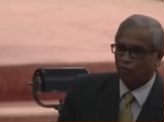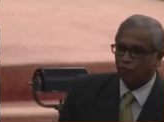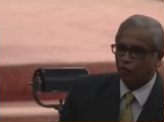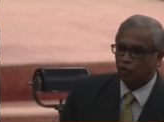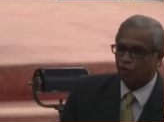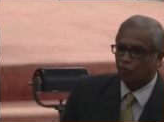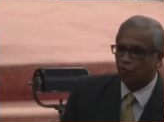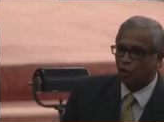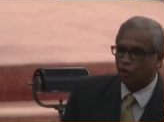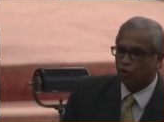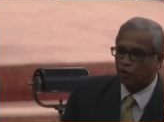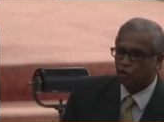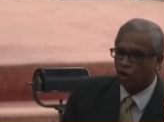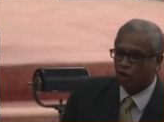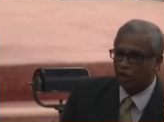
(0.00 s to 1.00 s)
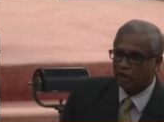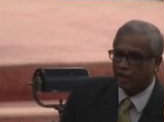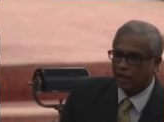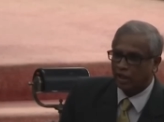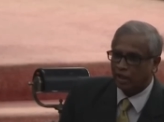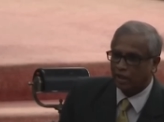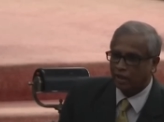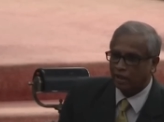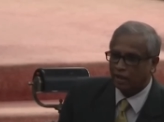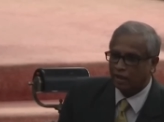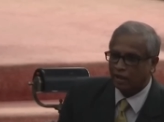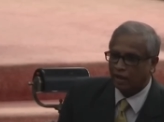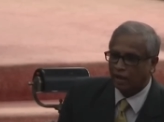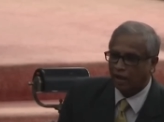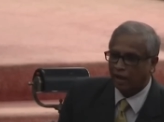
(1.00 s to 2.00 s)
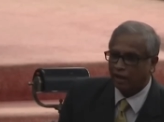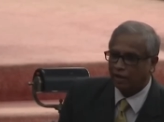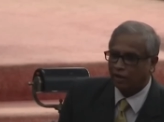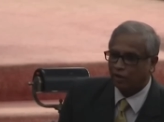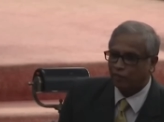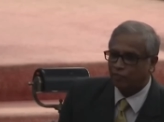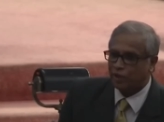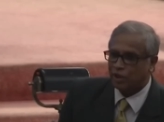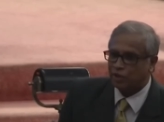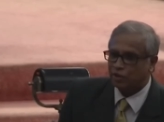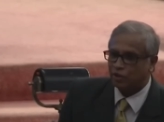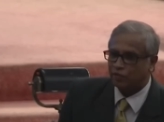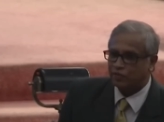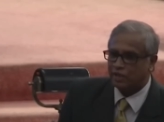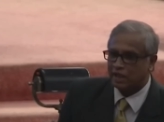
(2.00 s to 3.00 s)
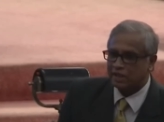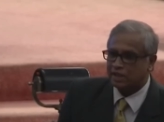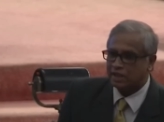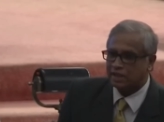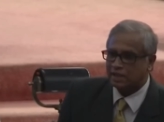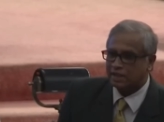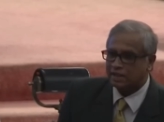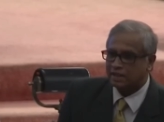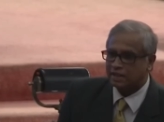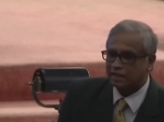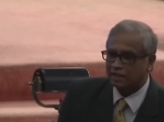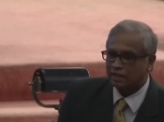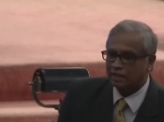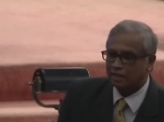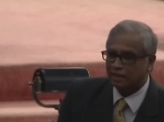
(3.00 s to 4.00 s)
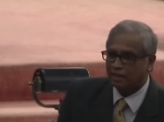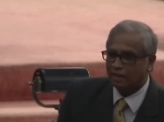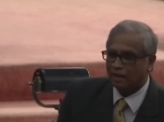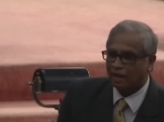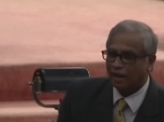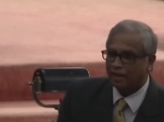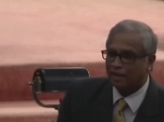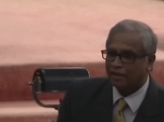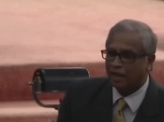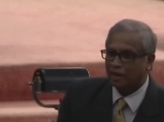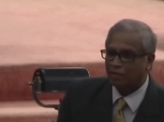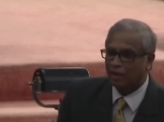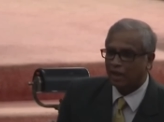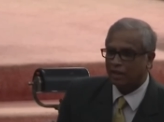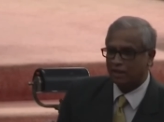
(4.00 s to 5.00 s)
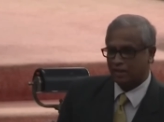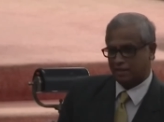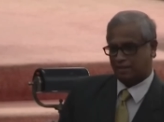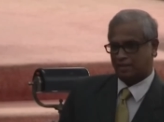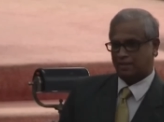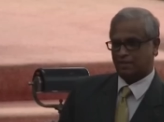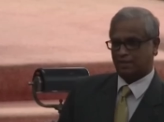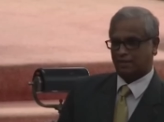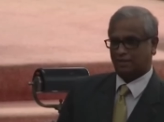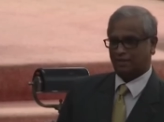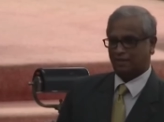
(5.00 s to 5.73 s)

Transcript: wouldn't want to don the hat of Minister of Justice at a time like this.